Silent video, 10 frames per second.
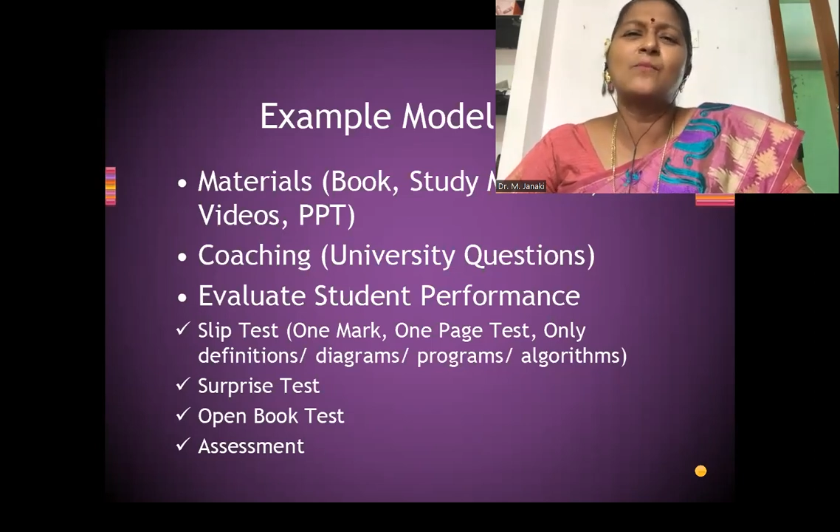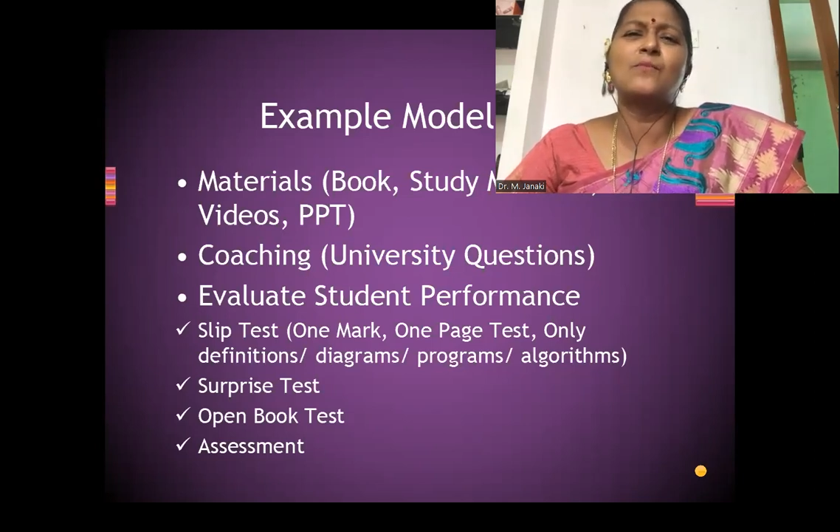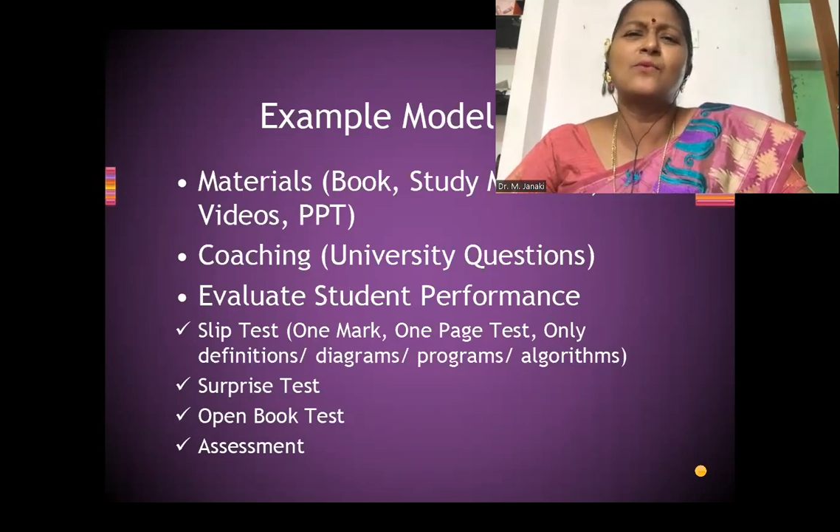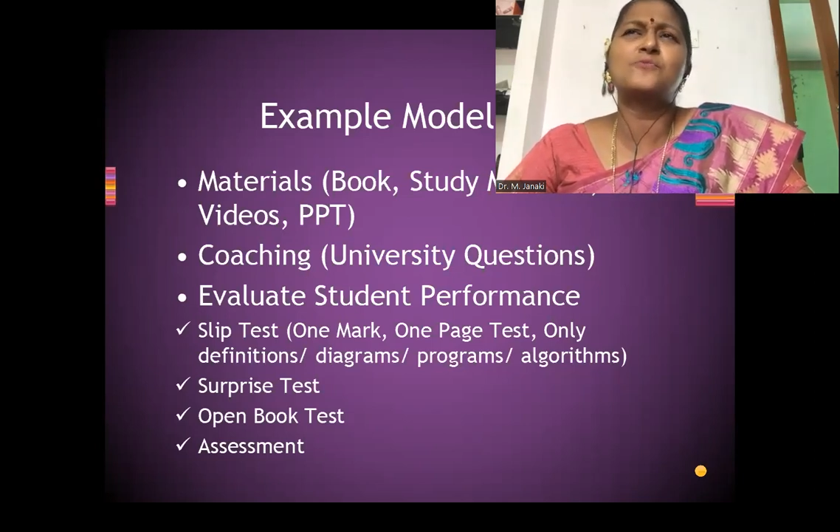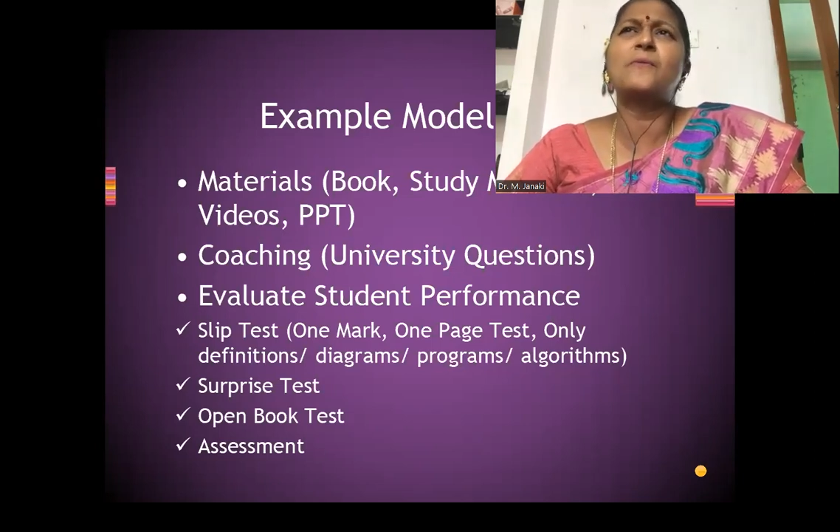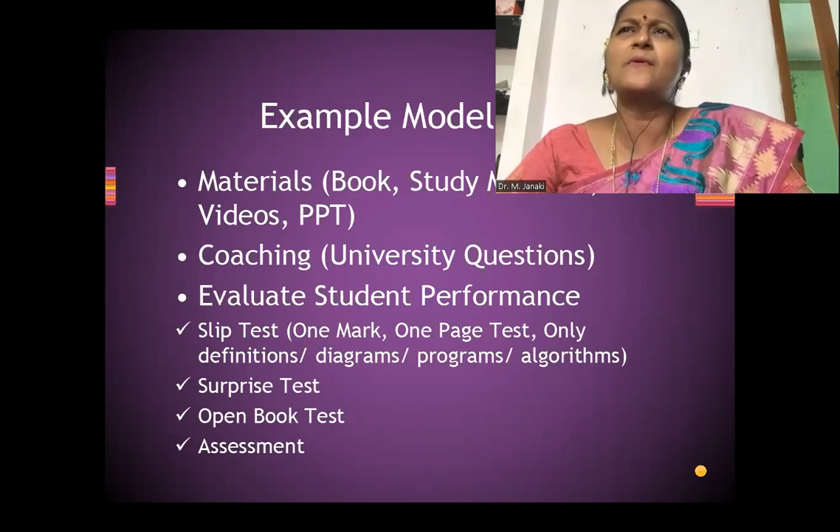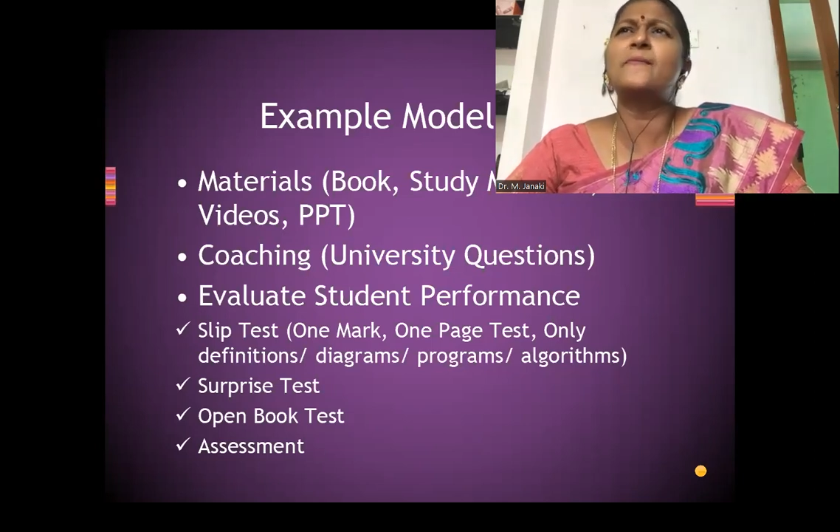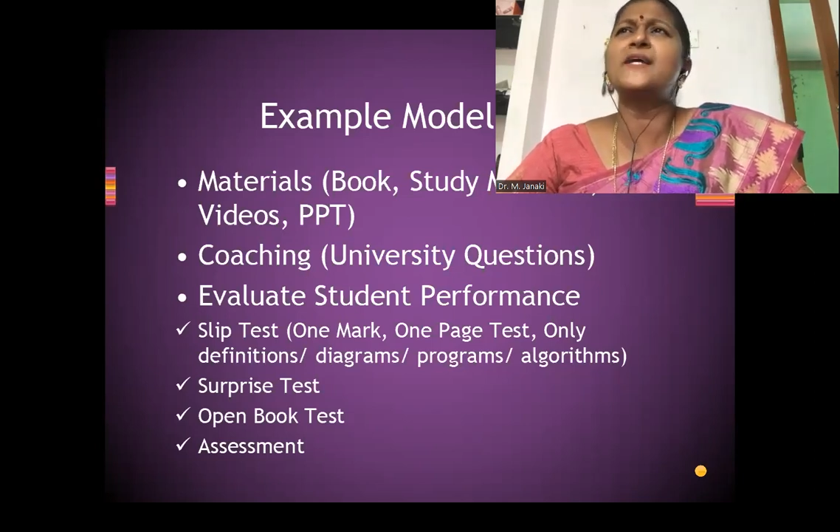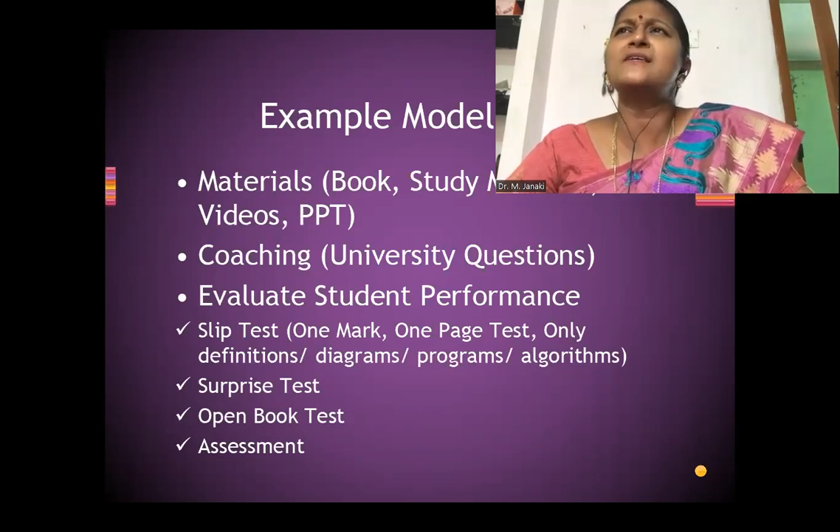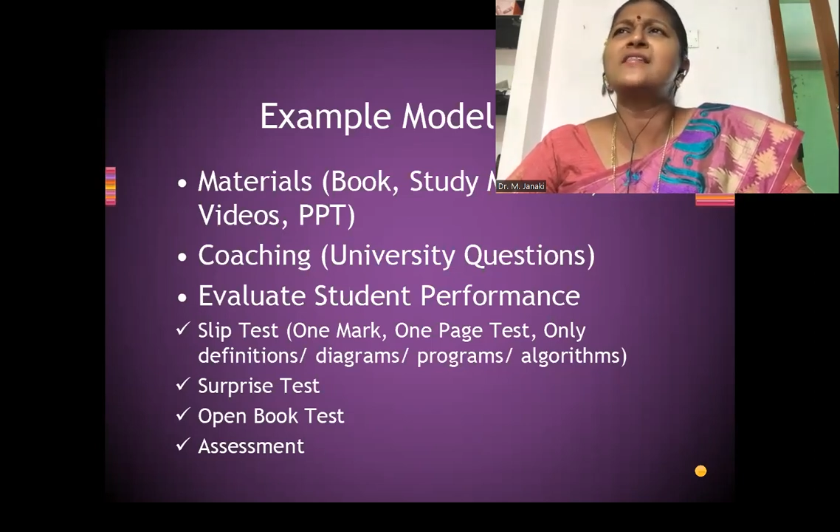Most
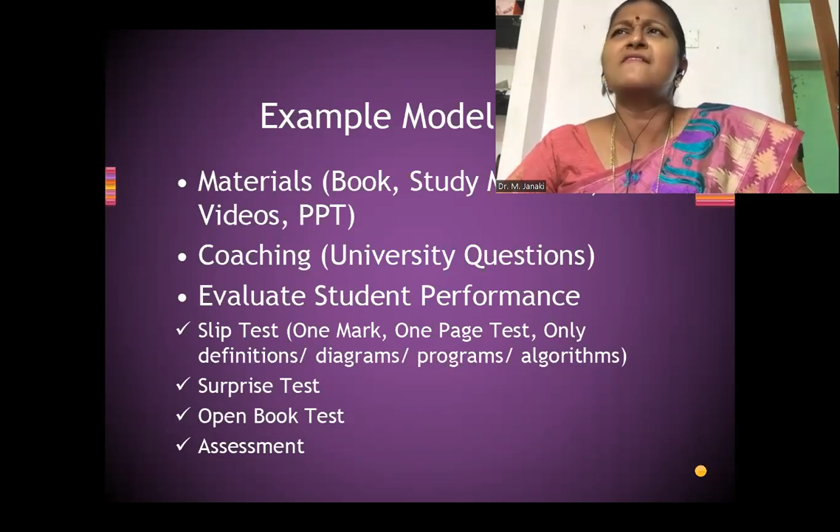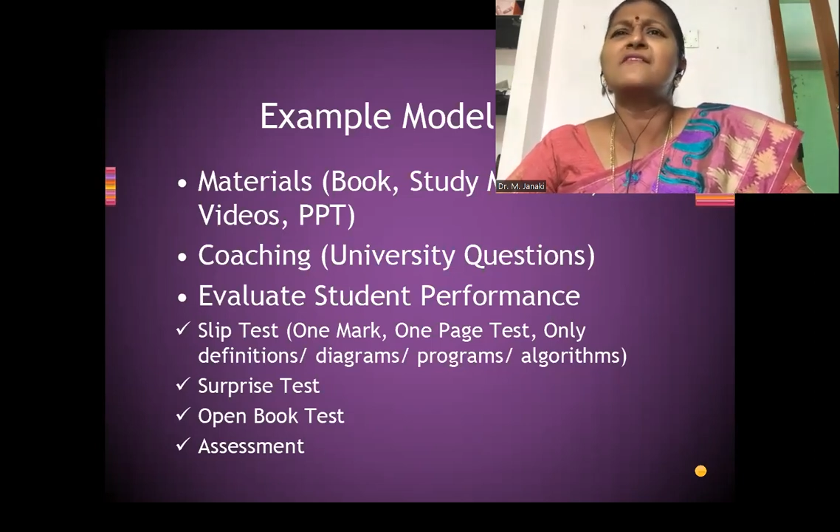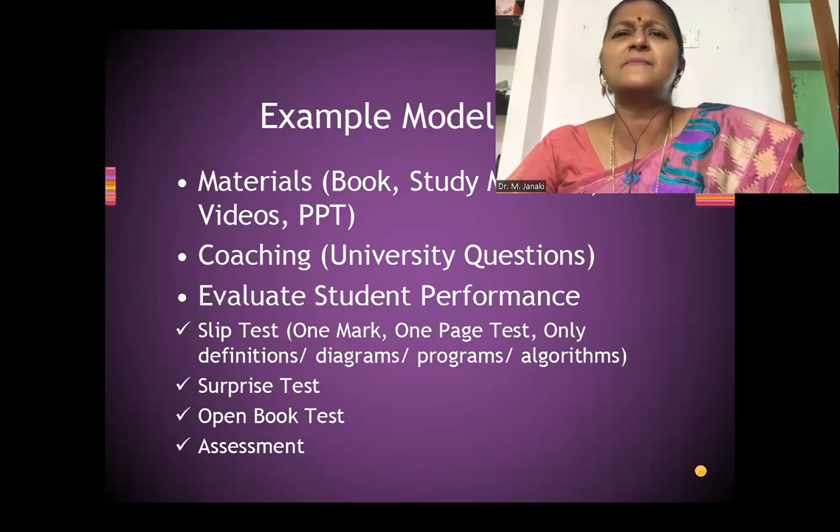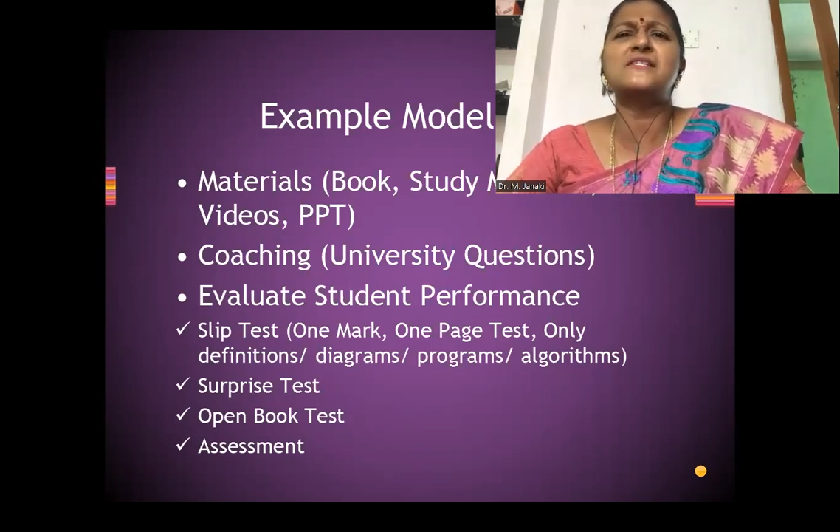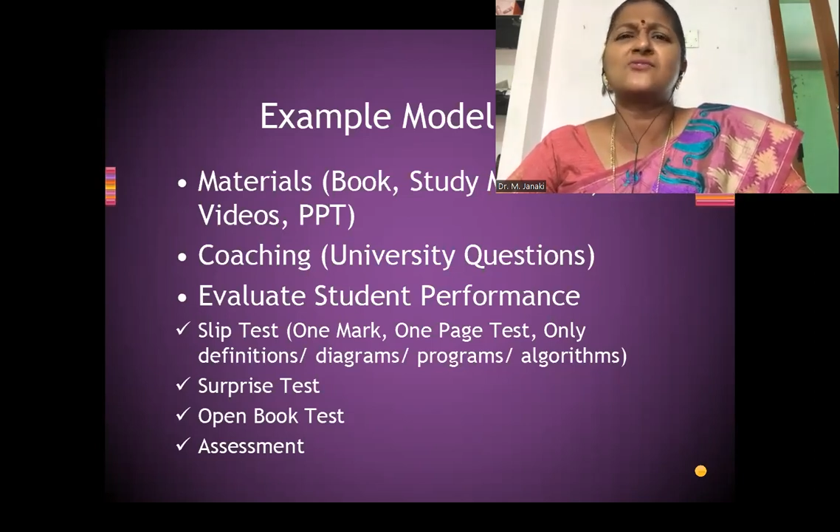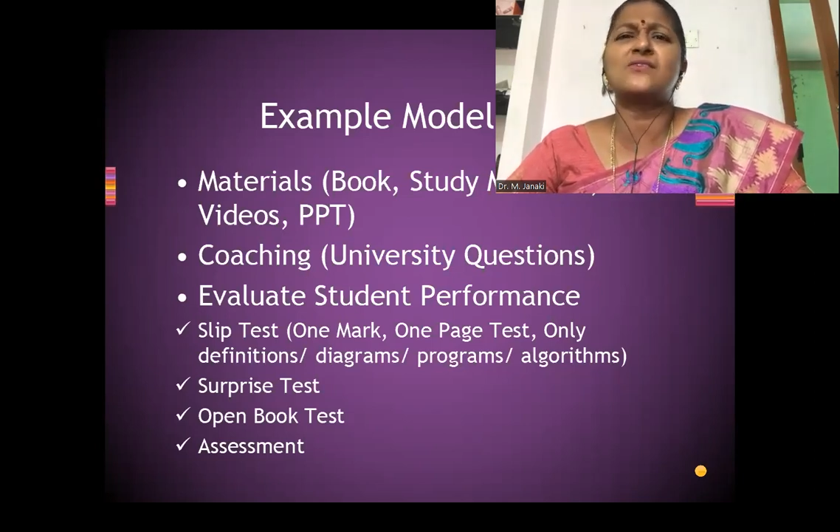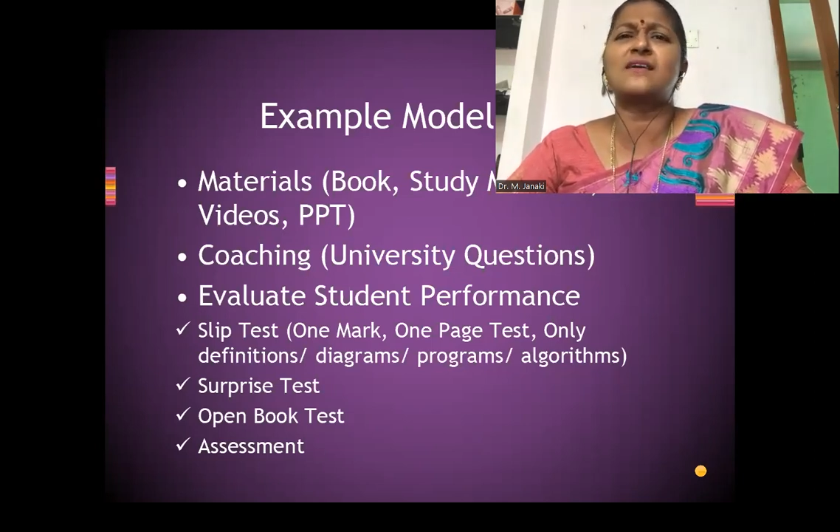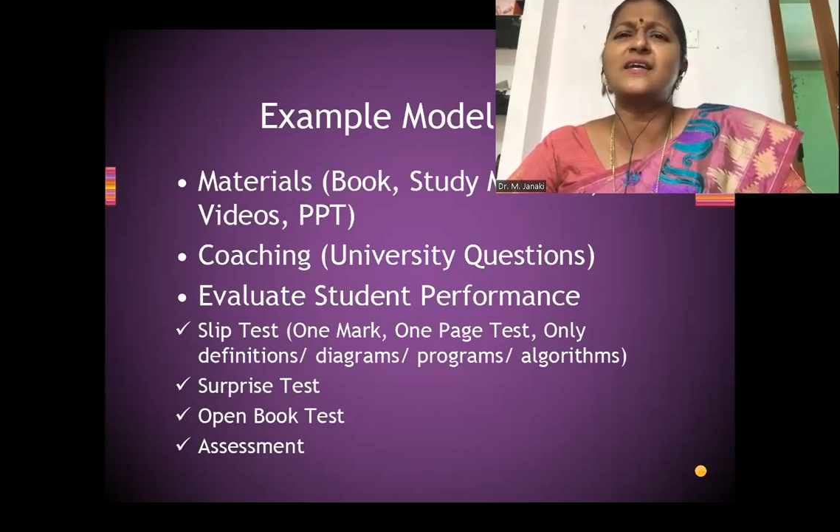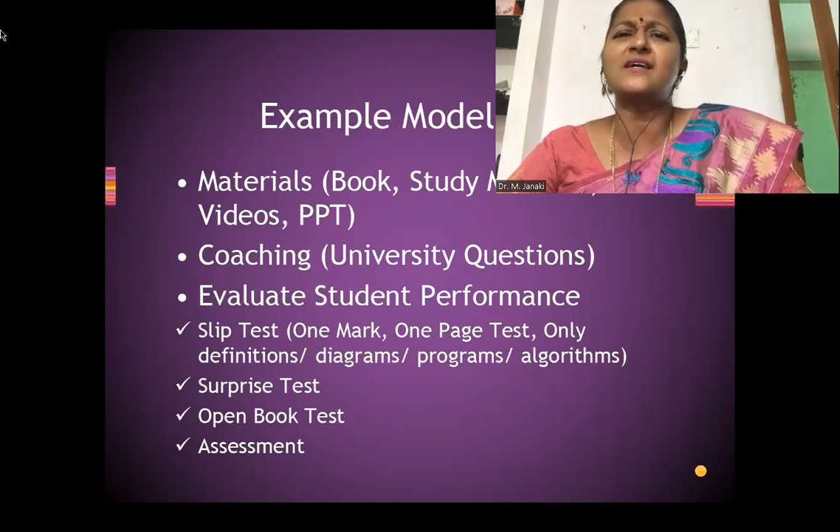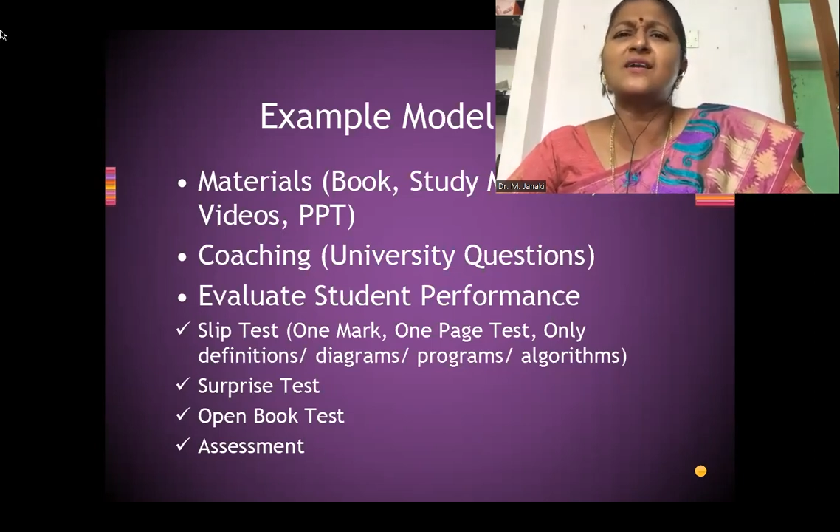probably they will be
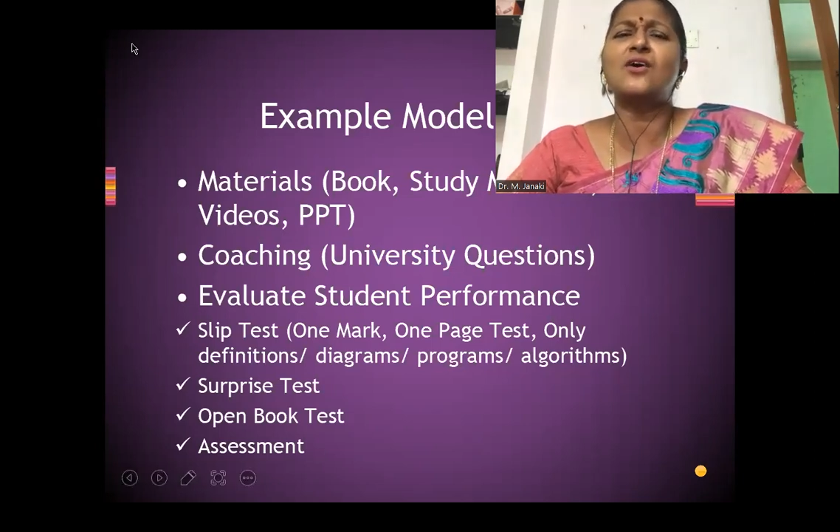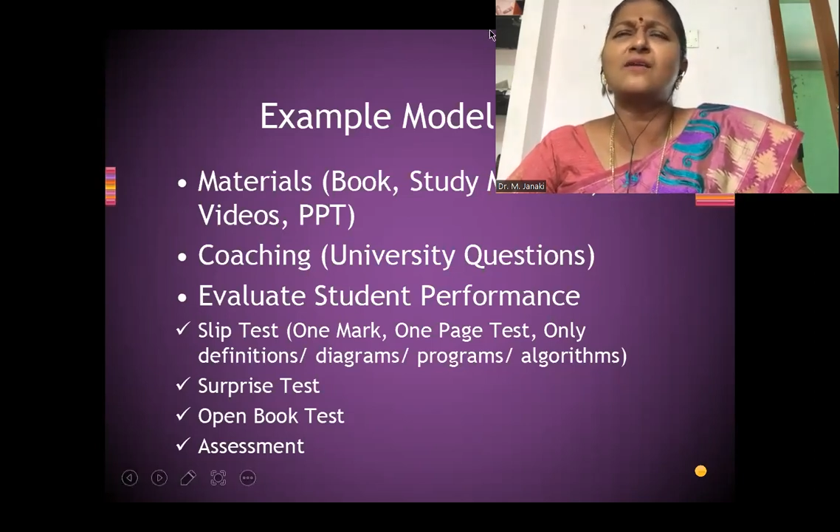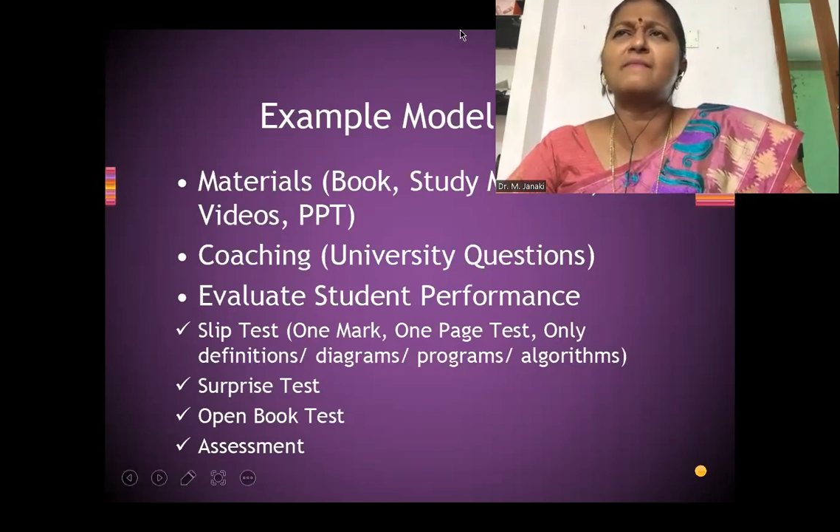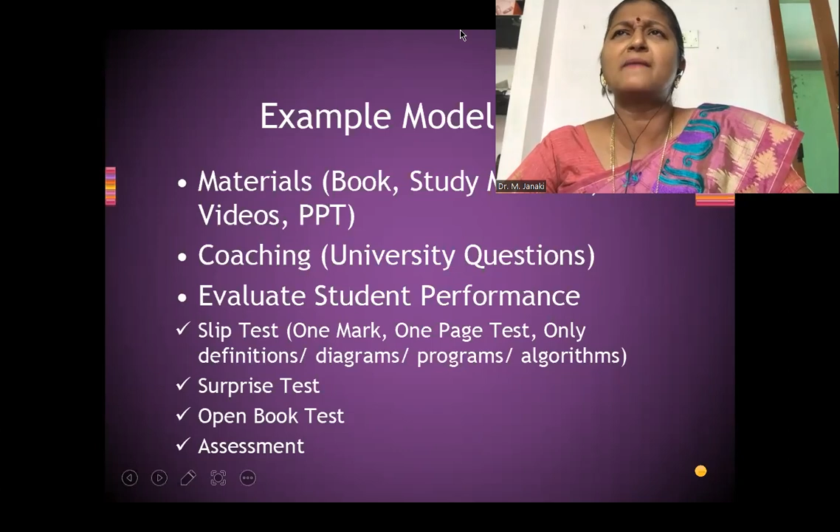struggling a lot.